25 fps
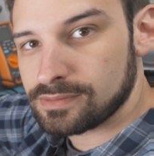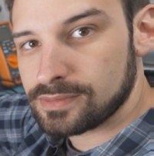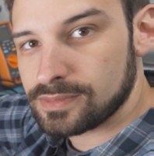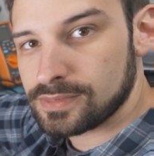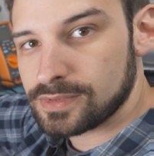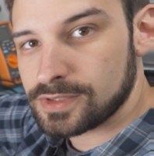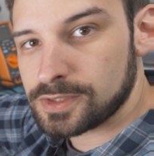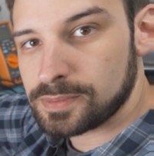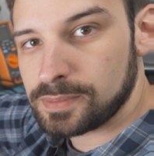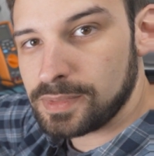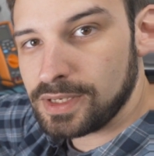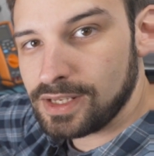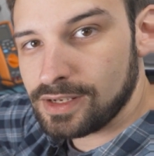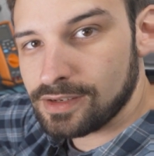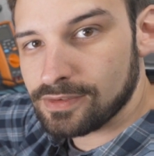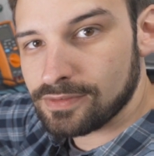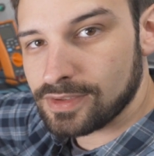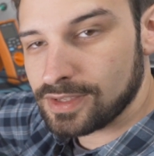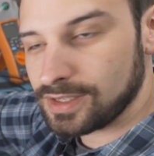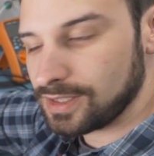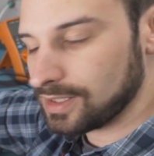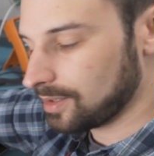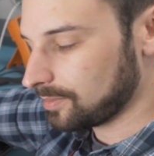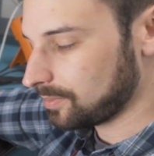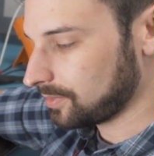speed of
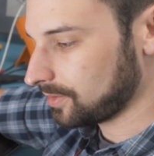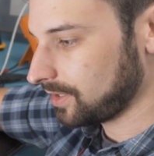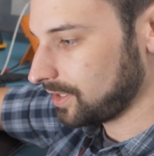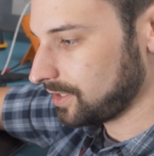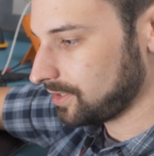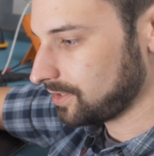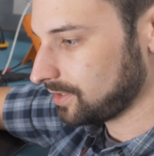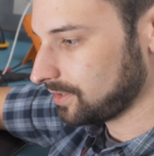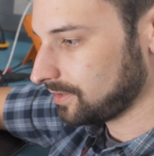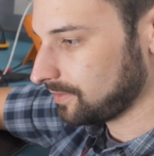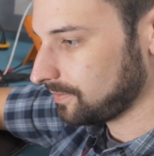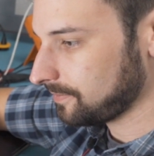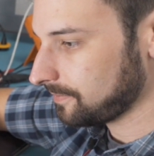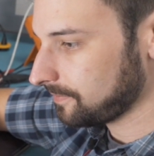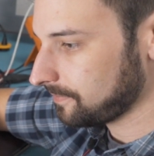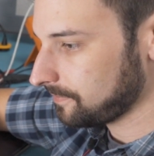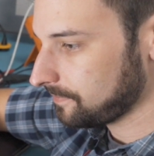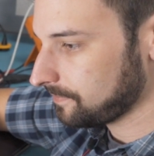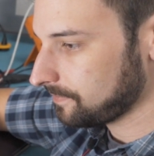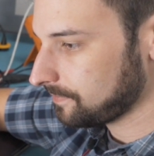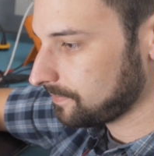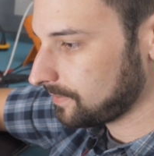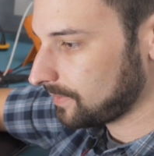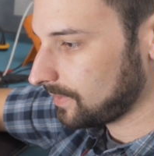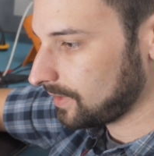the operation.
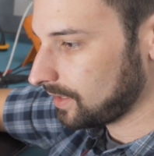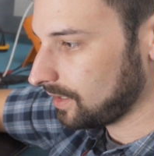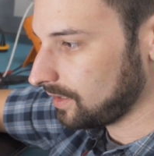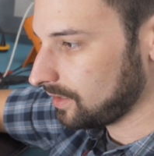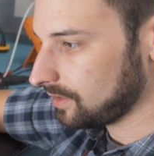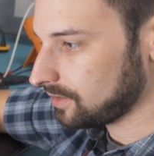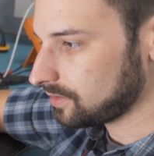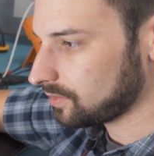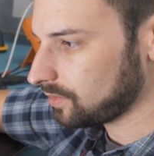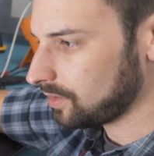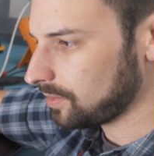So